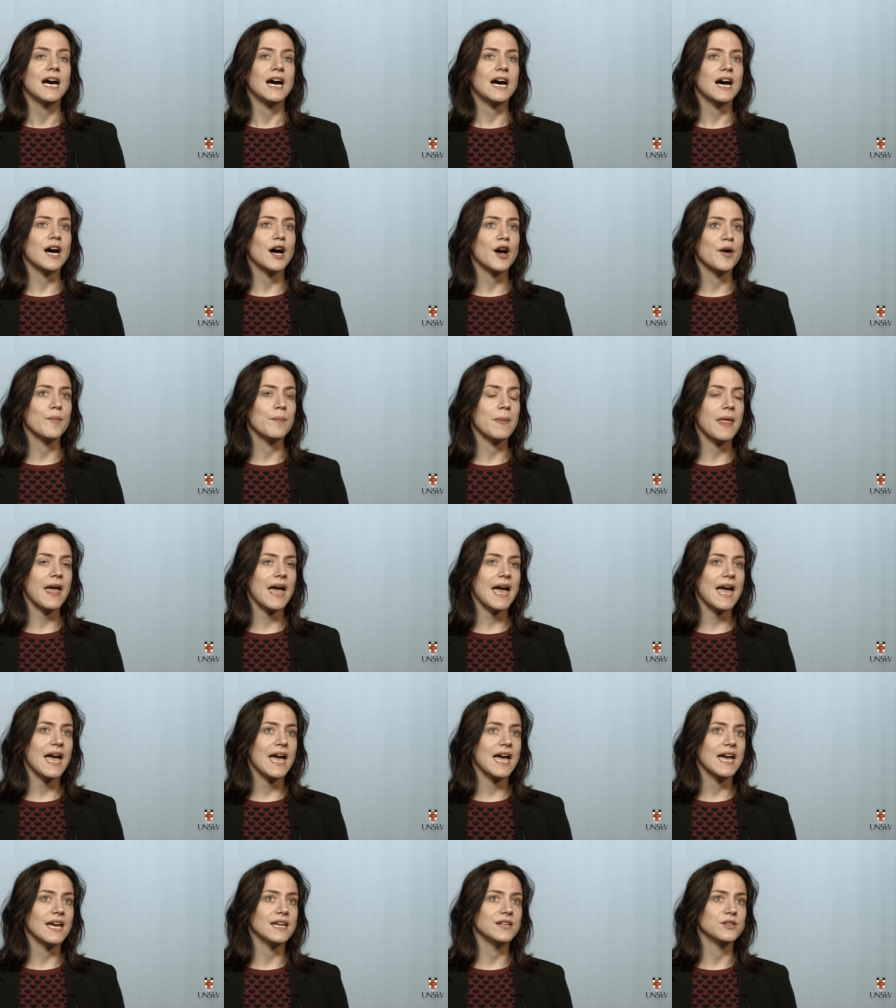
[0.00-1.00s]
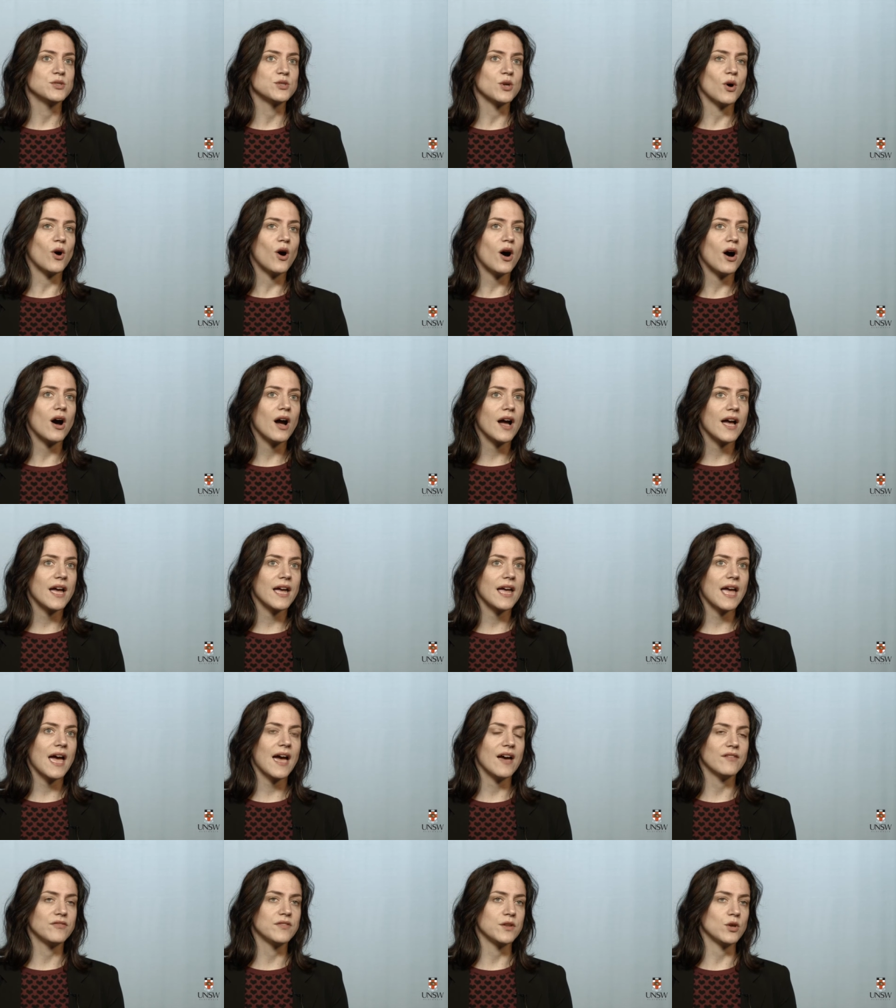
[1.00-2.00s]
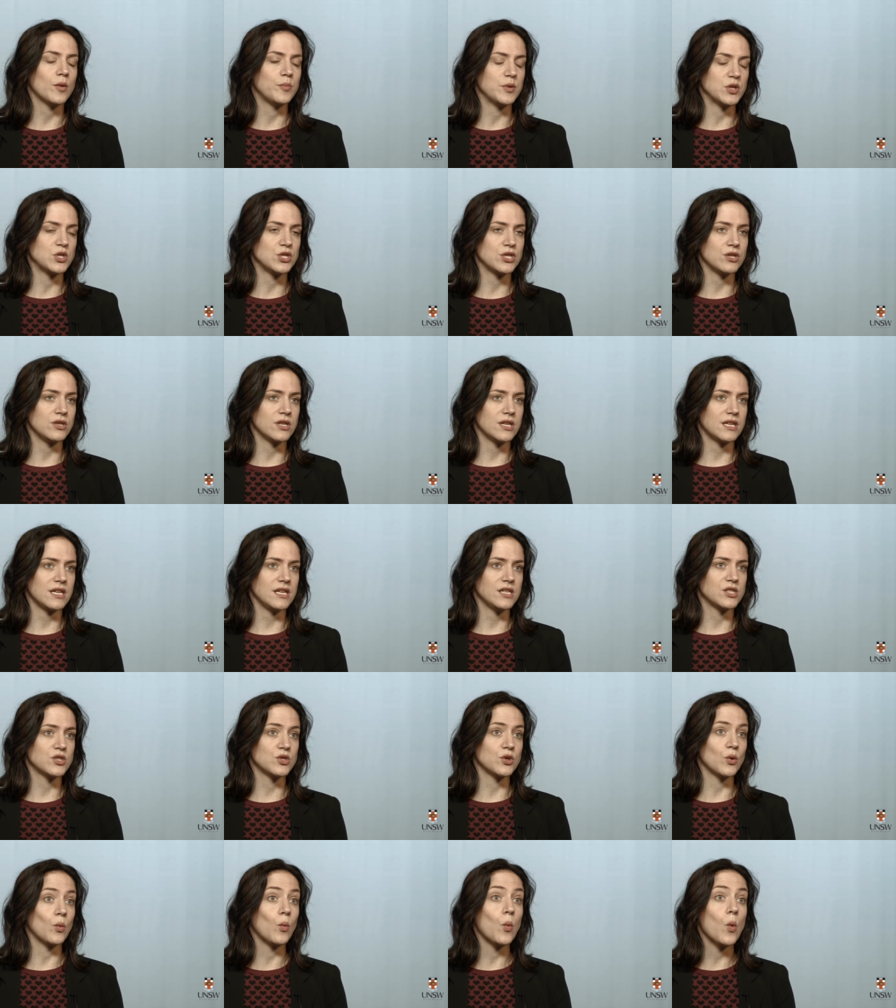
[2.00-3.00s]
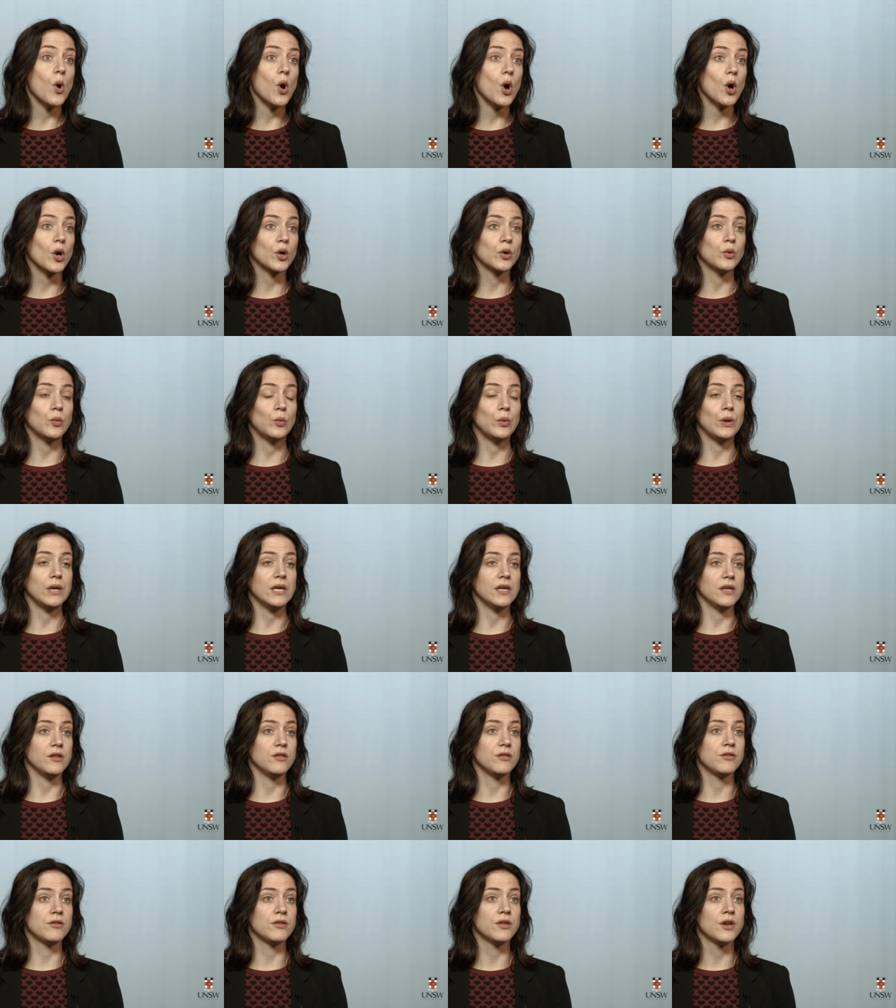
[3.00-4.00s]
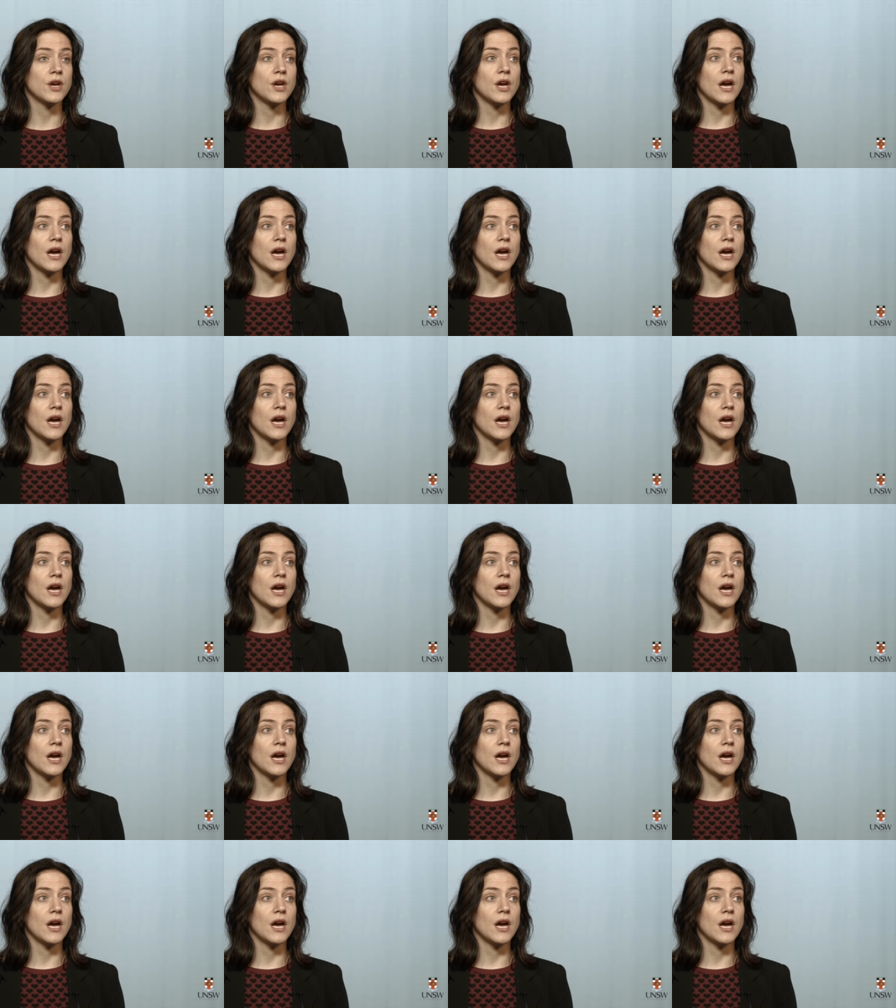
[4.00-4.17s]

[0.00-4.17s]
Um, and I have the opportunity to work with